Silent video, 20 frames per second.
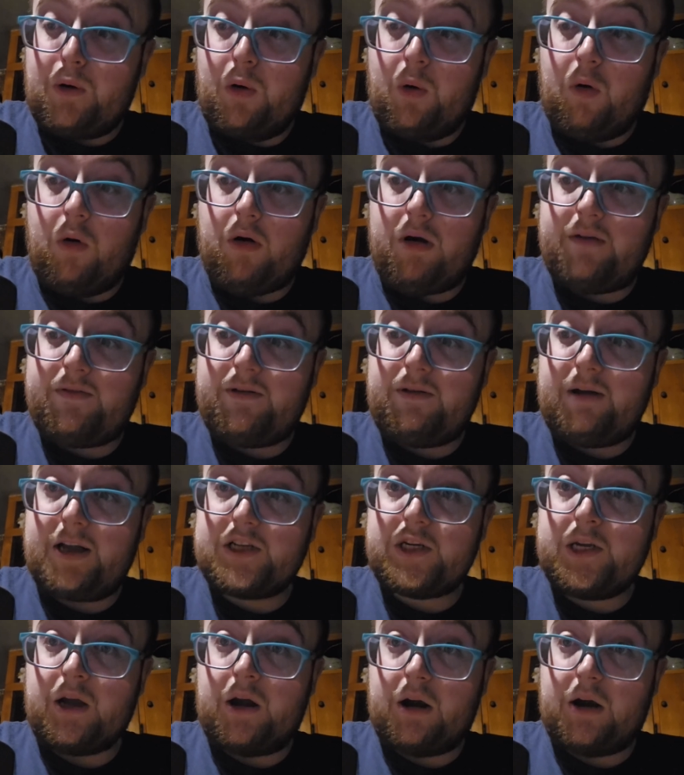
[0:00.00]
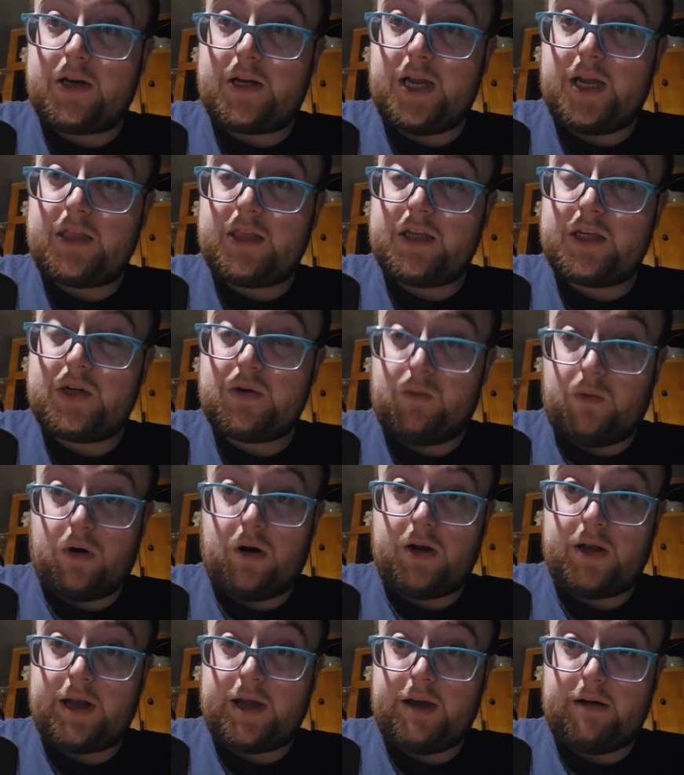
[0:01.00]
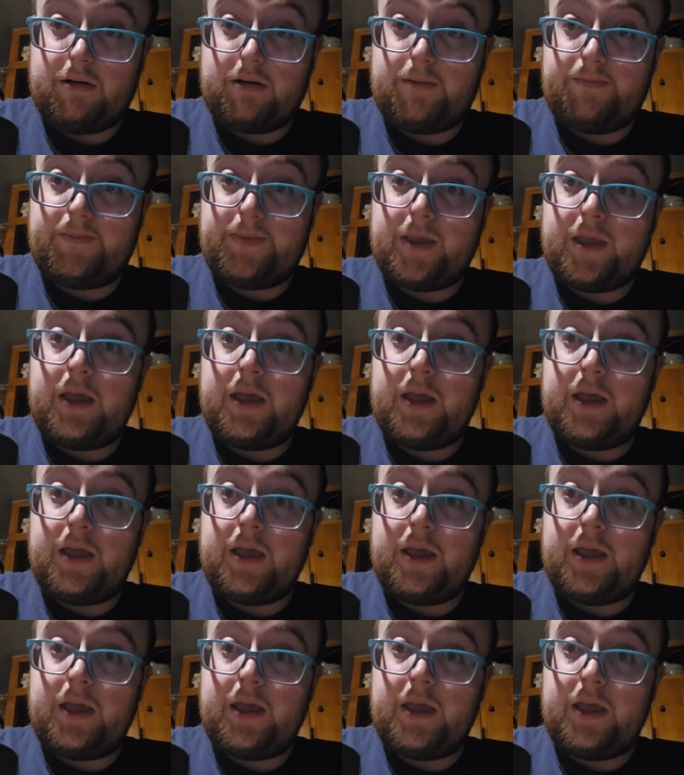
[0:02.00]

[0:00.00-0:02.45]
or if you actually are taking this to work out,